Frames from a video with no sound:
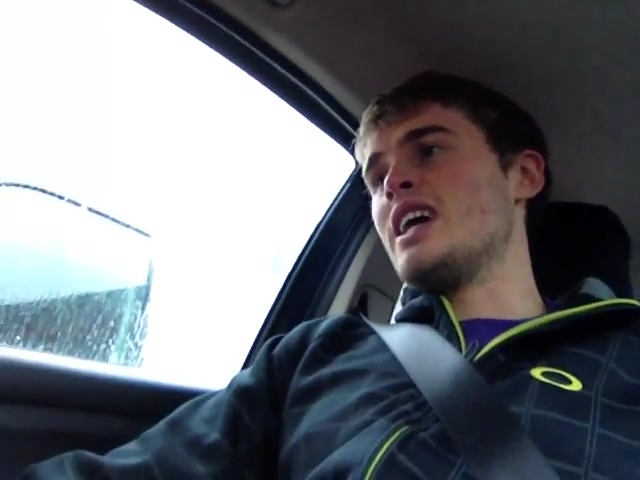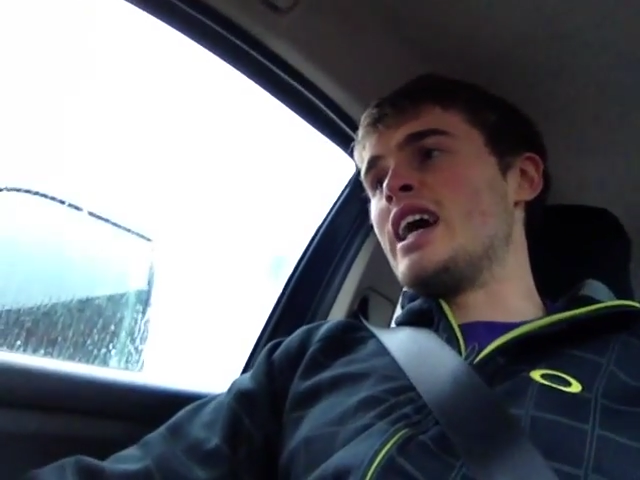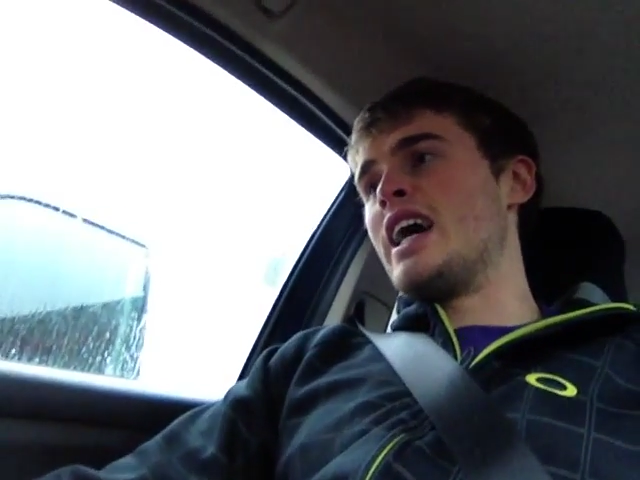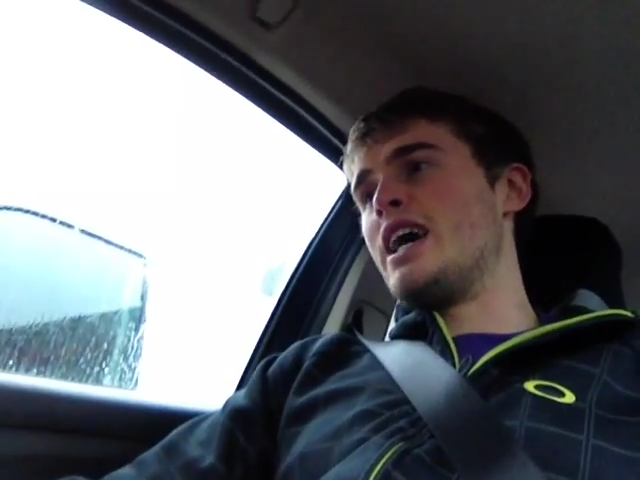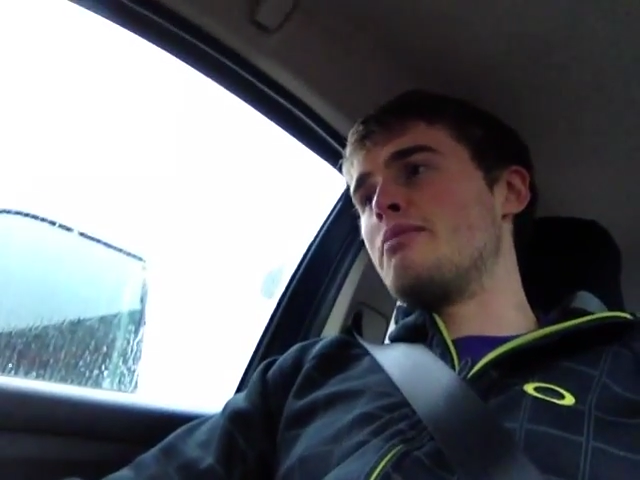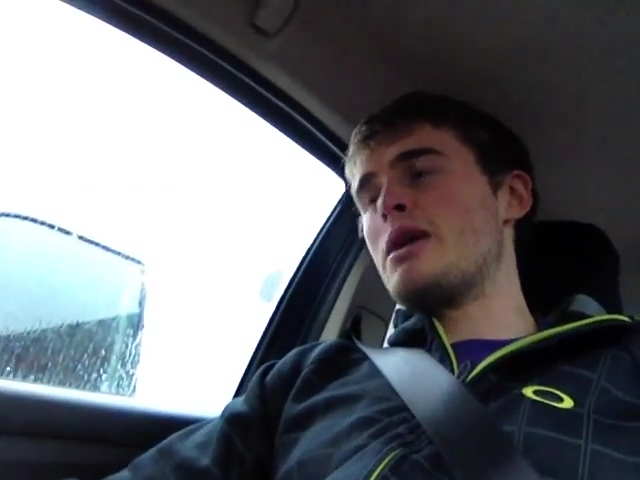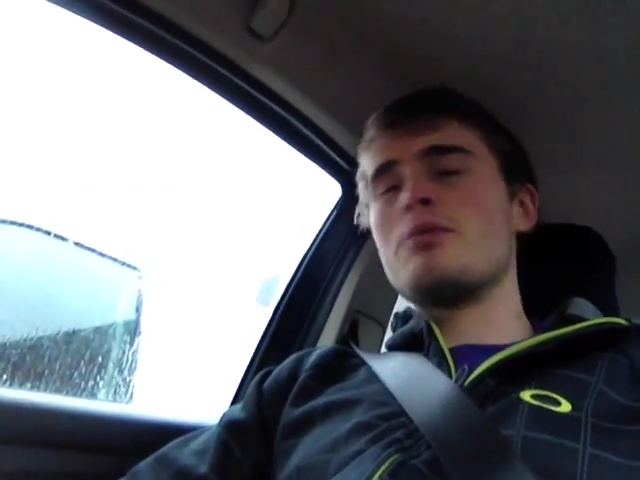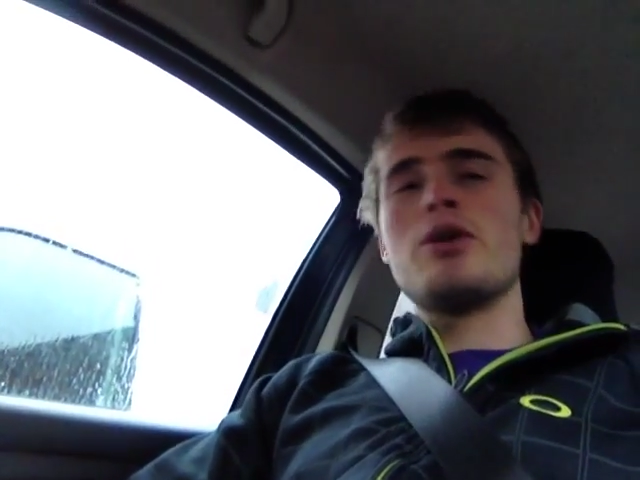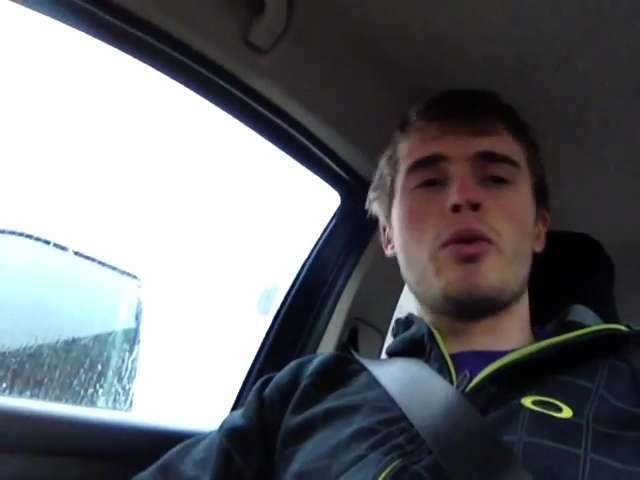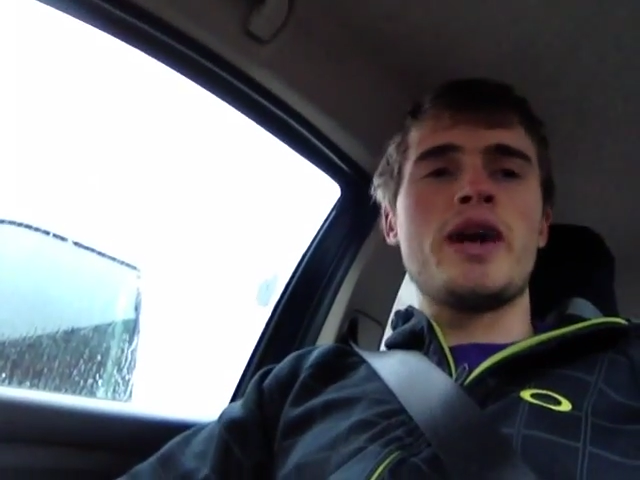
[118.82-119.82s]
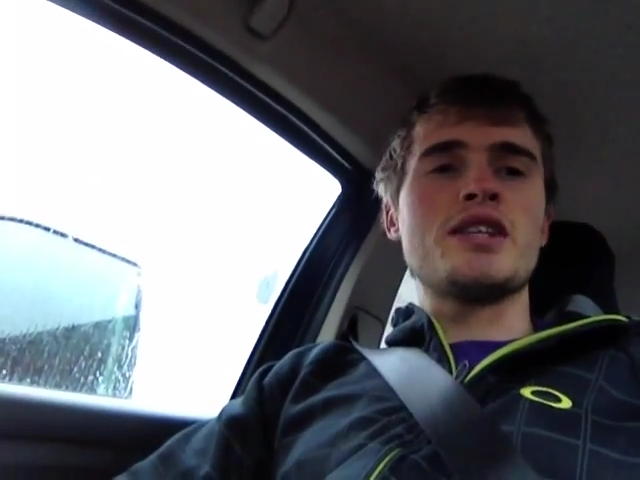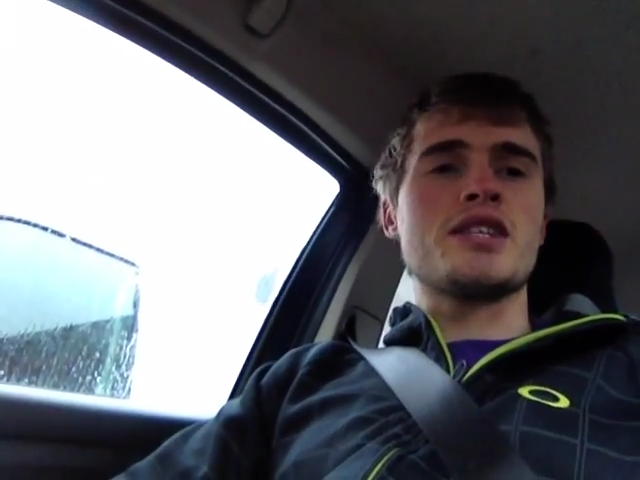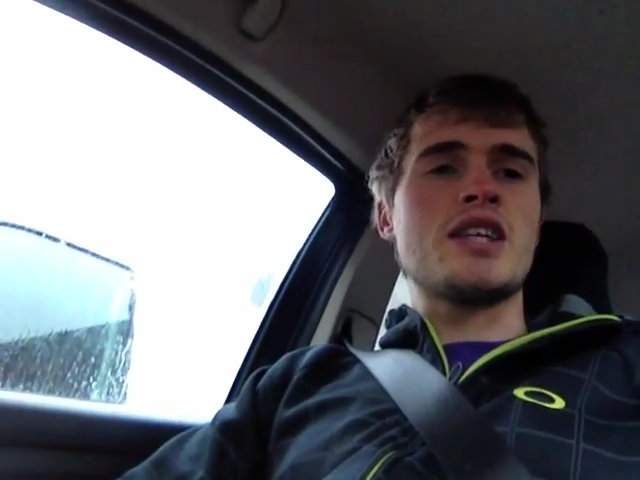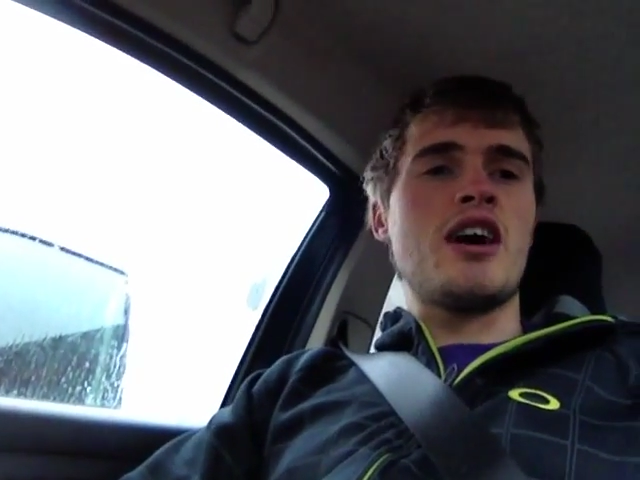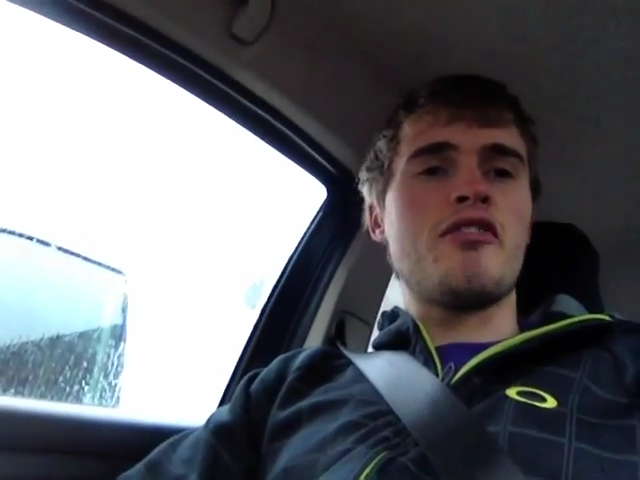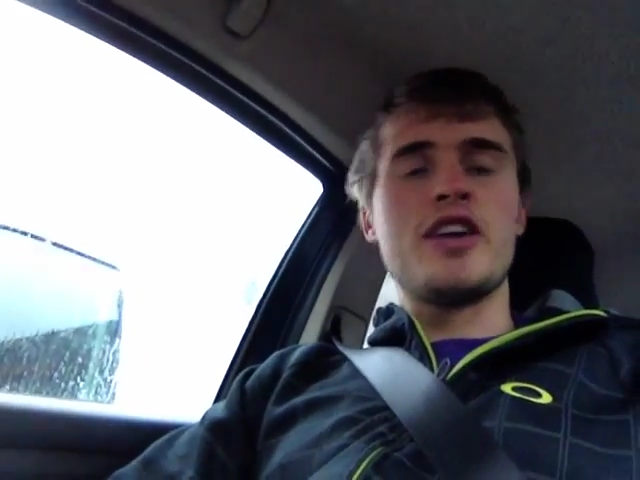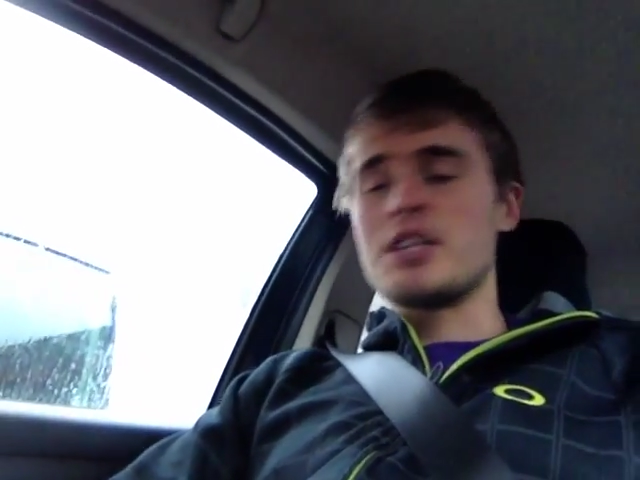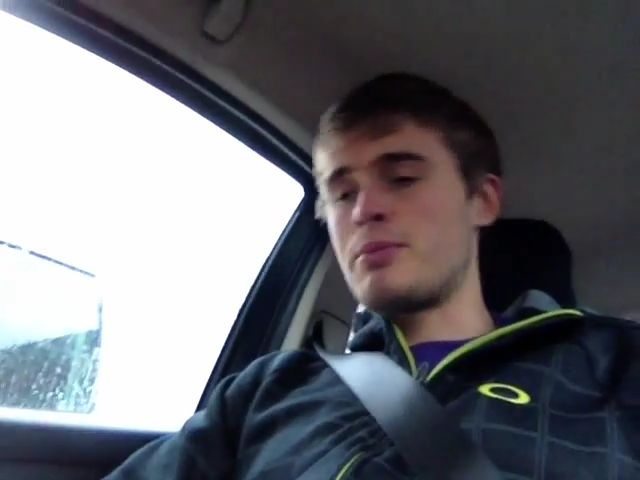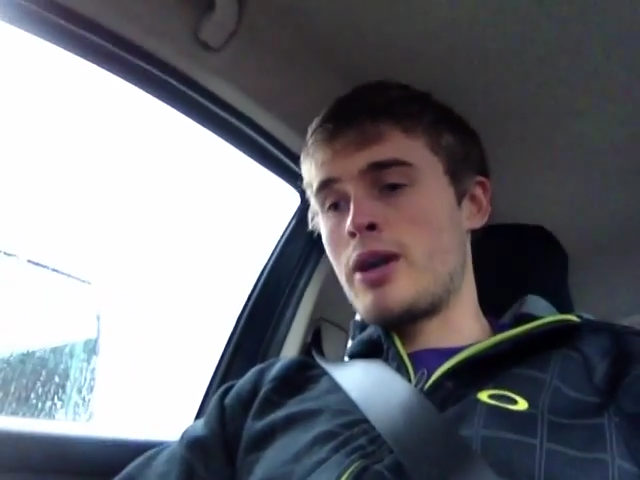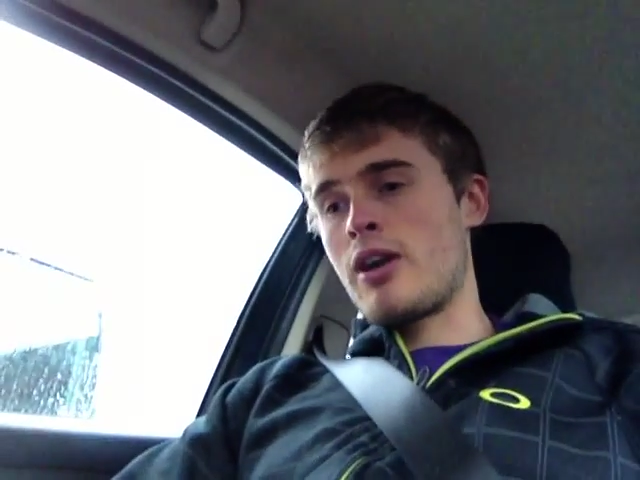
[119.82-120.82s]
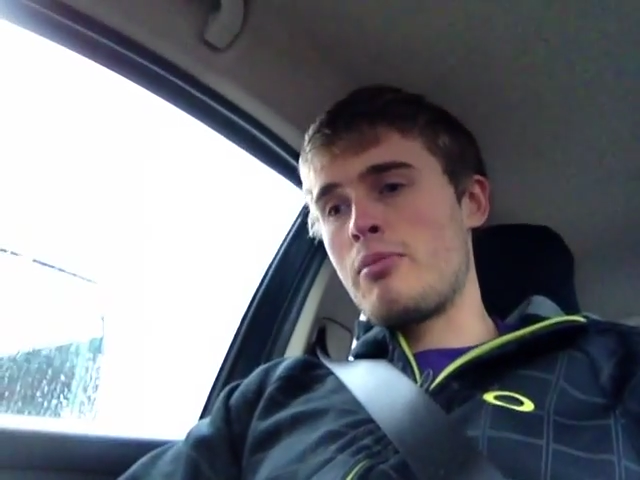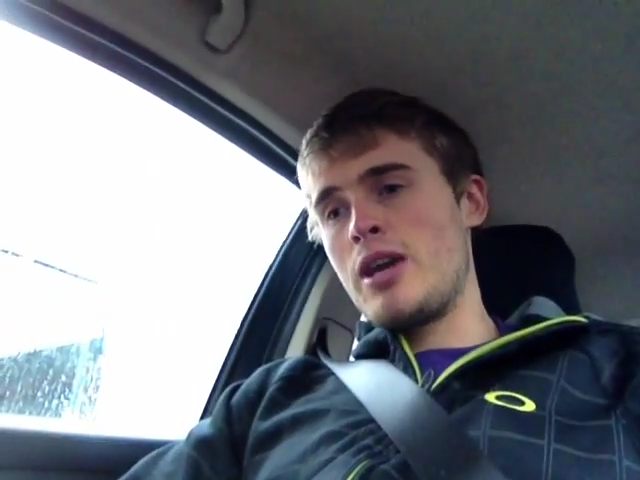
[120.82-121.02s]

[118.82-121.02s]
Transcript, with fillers: Uh, maybe you're waiting to start a fitness program,